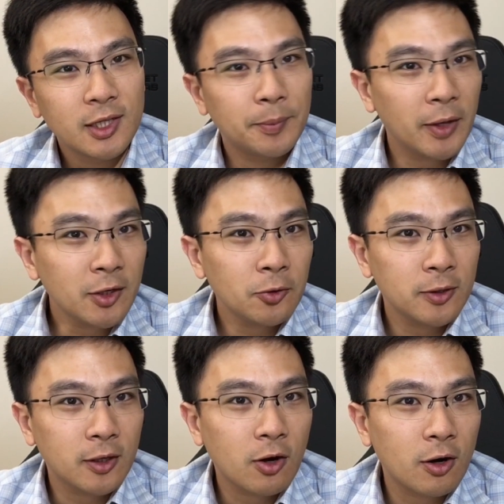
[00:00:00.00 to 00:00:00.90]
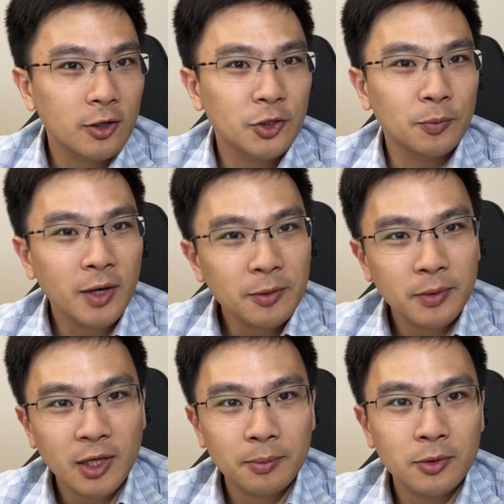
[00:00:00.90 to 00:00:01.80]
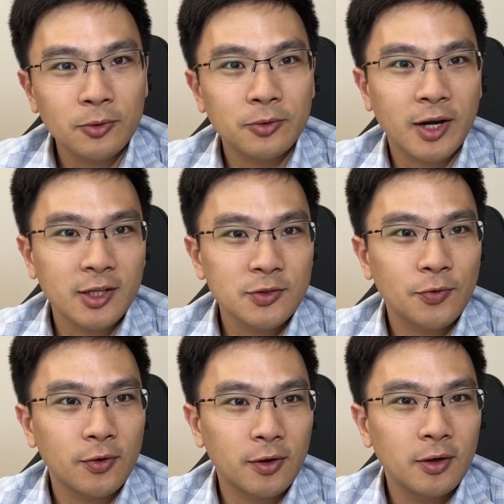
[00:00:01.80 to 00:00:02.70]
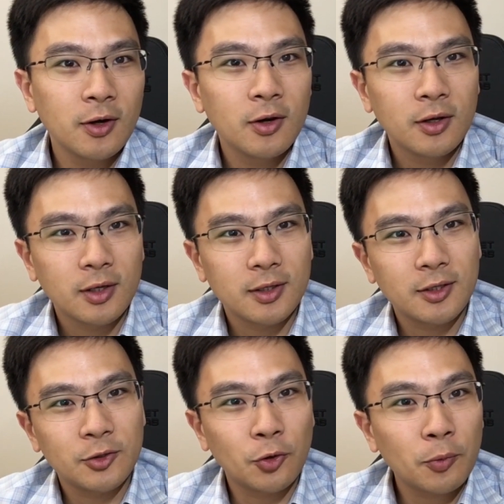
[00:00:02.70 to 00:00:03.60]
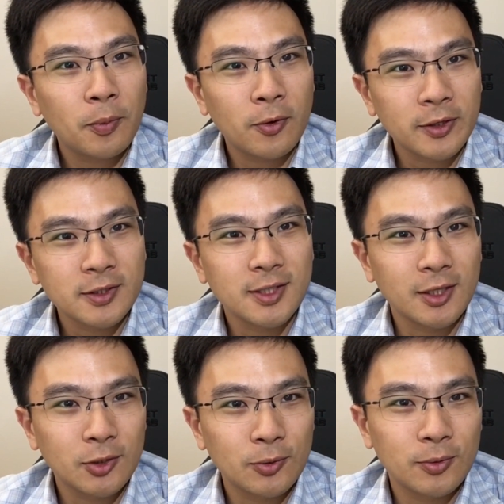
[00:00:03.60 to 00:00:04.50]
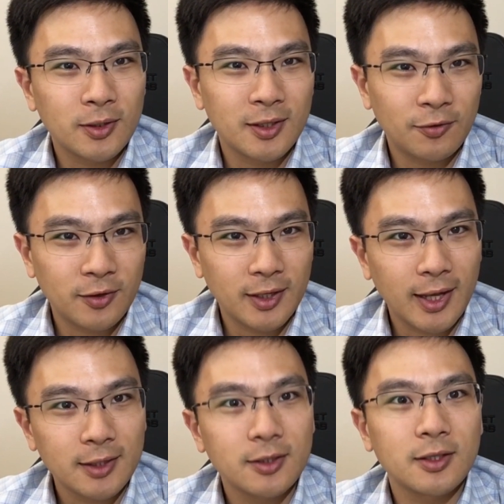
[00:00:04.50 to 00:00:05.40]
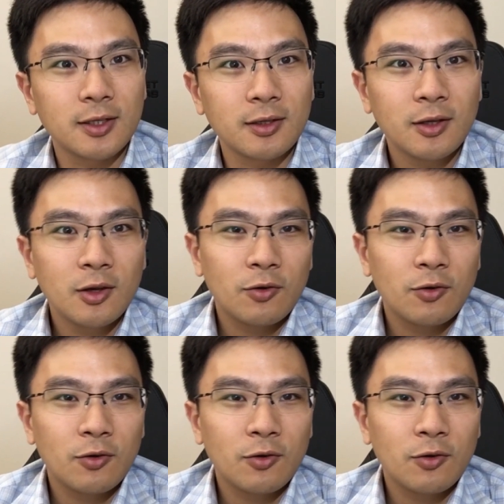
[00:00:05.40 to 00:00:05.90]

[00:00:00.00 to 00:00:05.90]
Depending on the card, you might be able to transfer your points into a different entity.